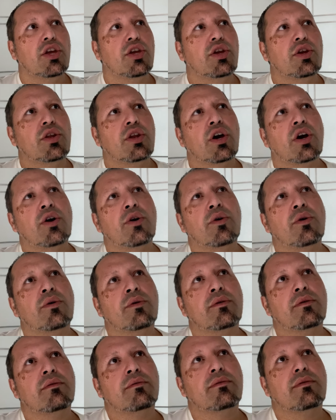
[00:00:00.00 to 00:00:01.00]
you
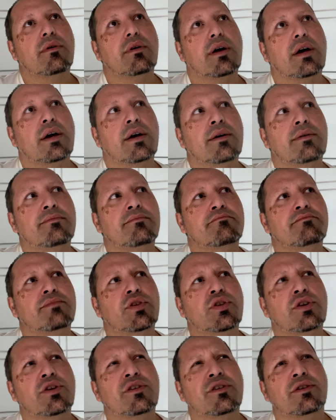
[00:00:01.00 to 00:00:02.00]
know, um,
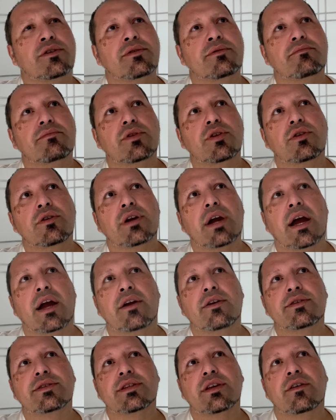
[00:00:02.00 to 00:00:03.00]
your your
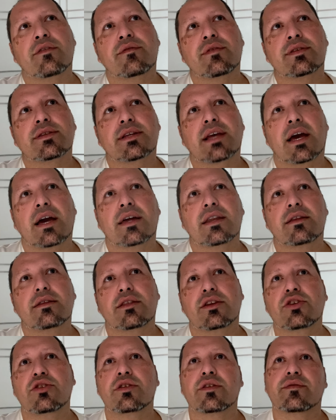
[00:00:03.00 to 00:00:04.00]
higher self is guiding
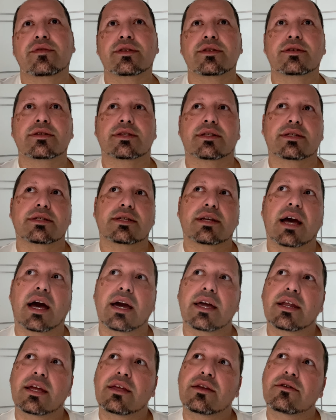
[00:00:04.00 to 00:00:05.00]
the universe is
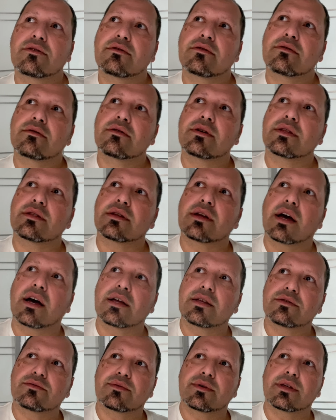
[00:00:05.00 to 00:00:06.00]
guiding you, and
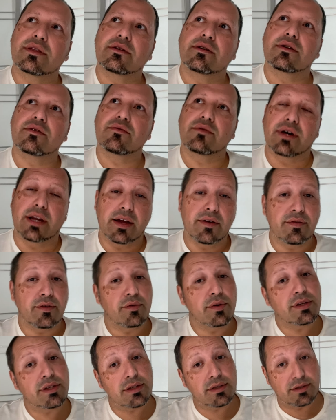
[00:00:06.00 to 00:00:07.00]
God's with you, and whatever,
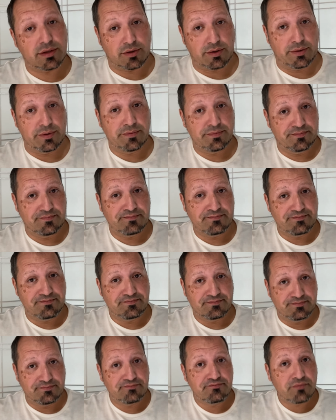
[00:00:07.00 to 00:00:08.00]
which is true,
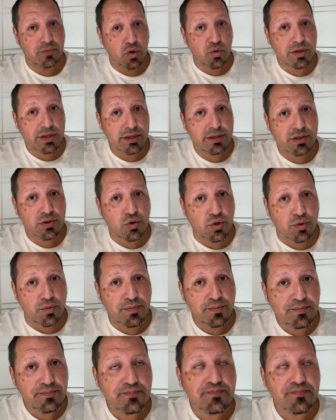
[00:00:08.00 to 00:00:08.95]
which is true.